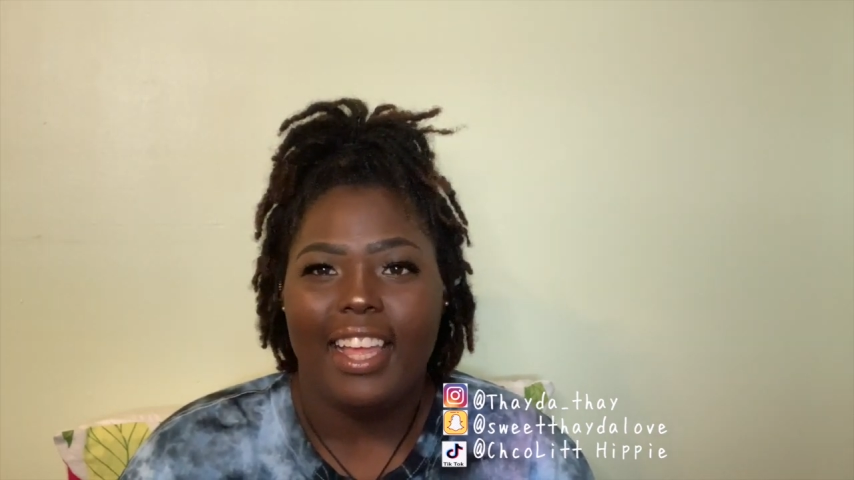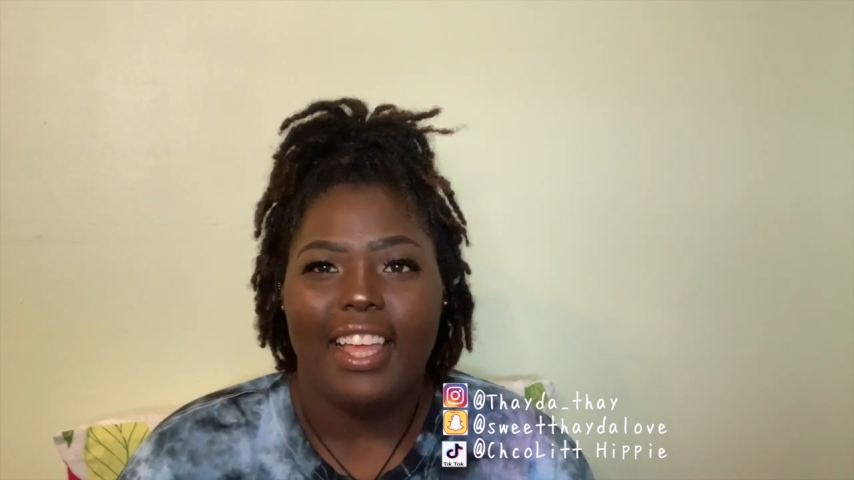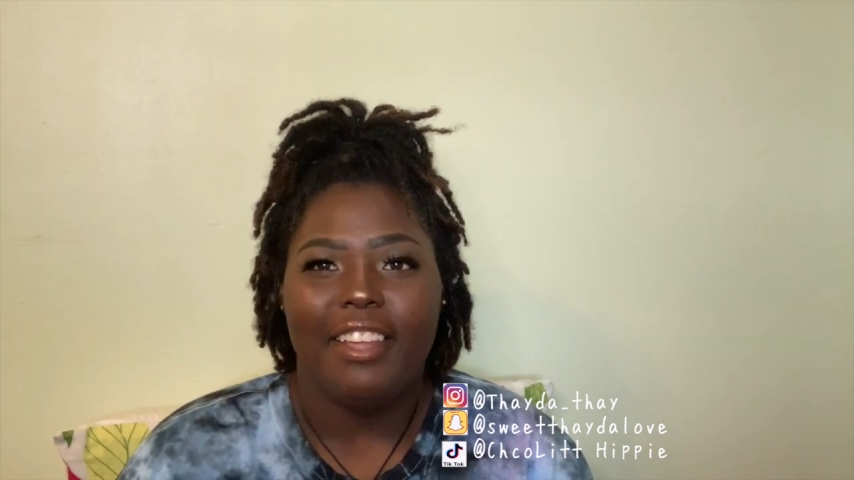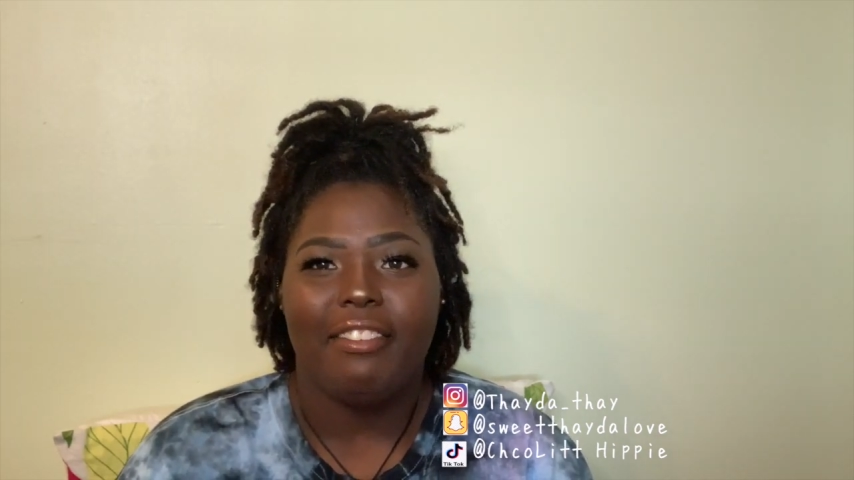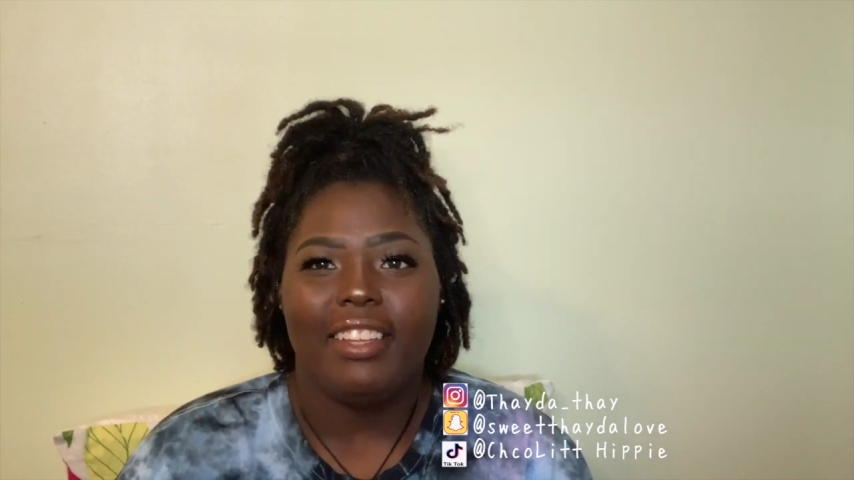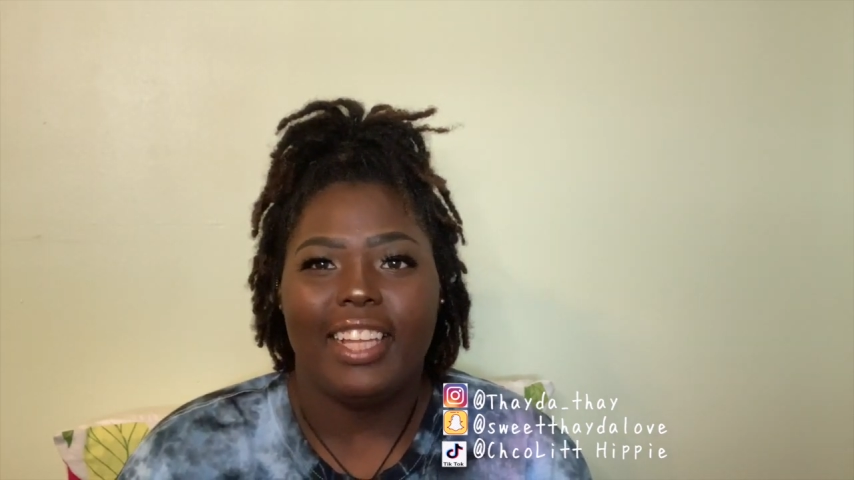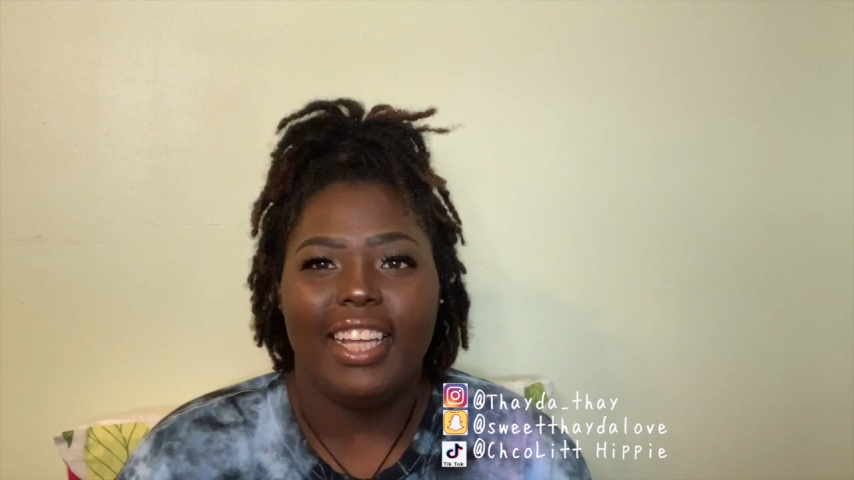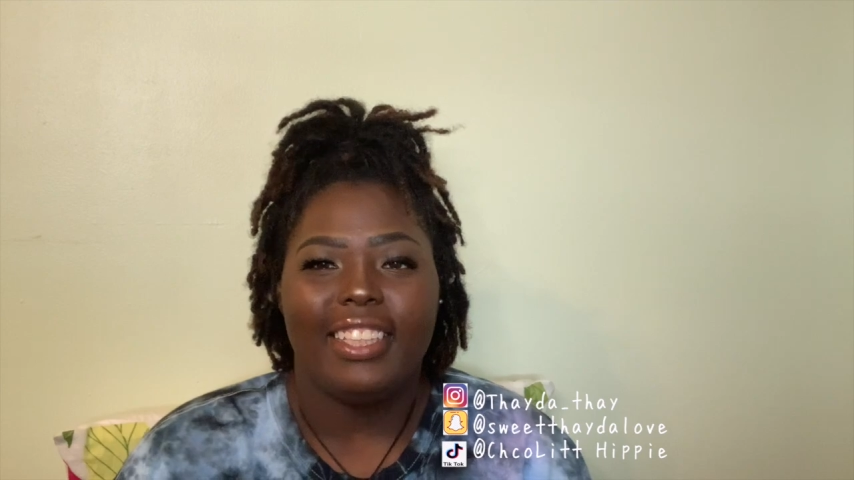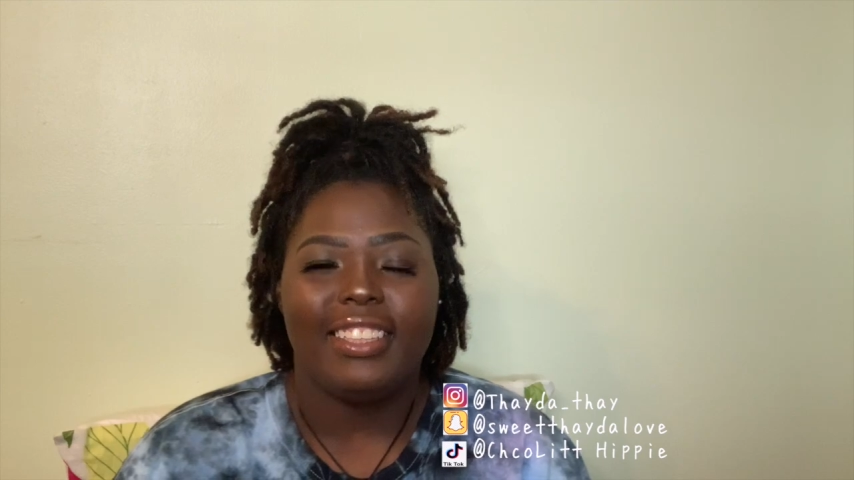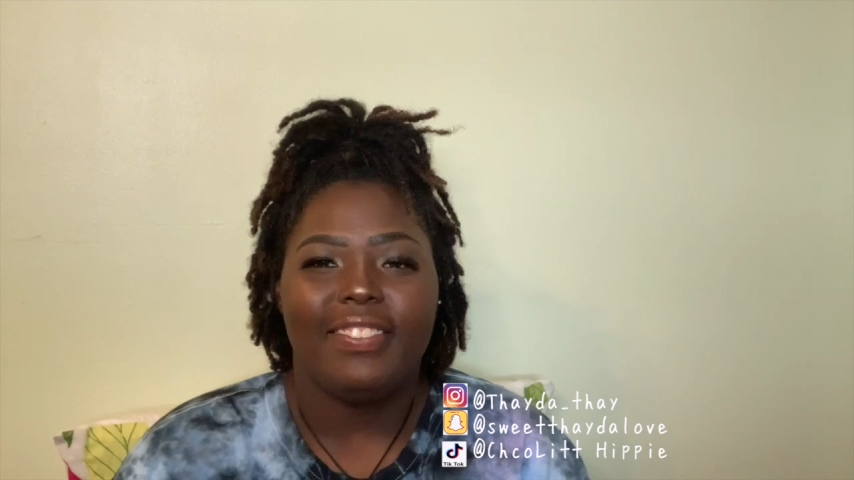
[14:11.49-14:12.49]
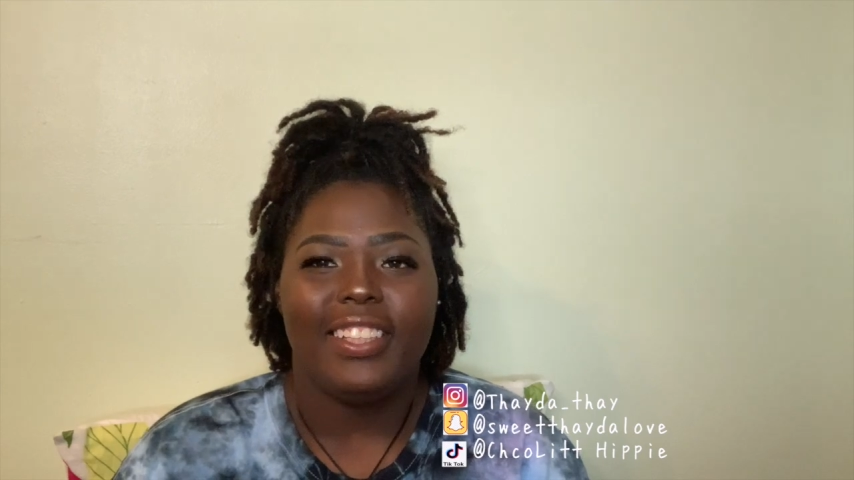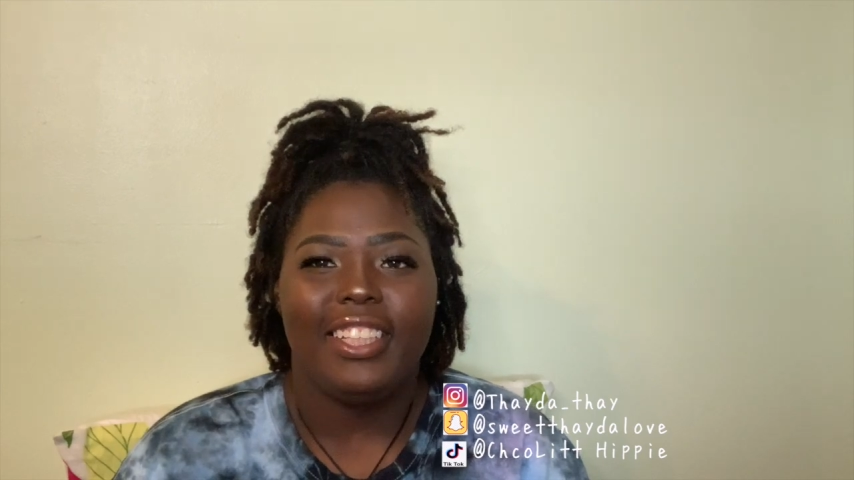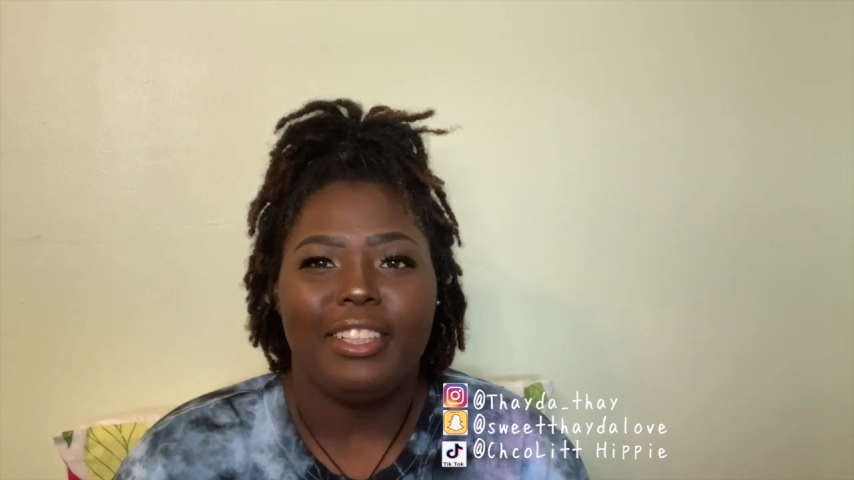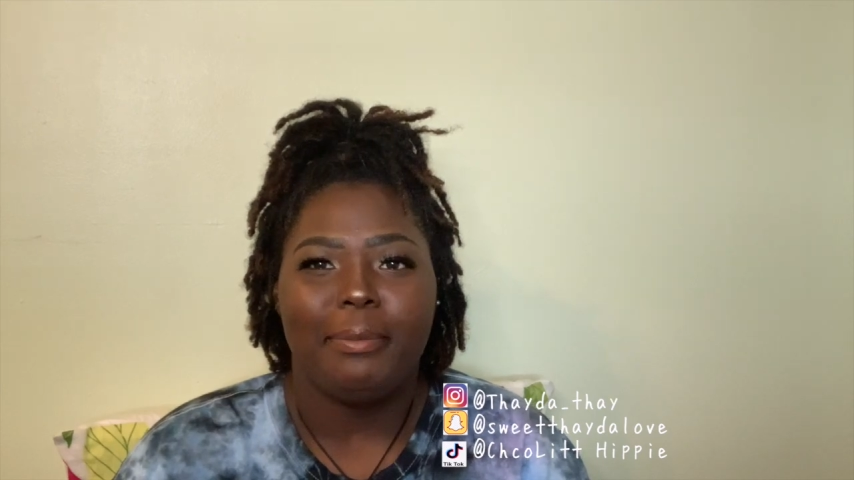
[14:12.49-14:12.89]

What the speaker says: If you like this video,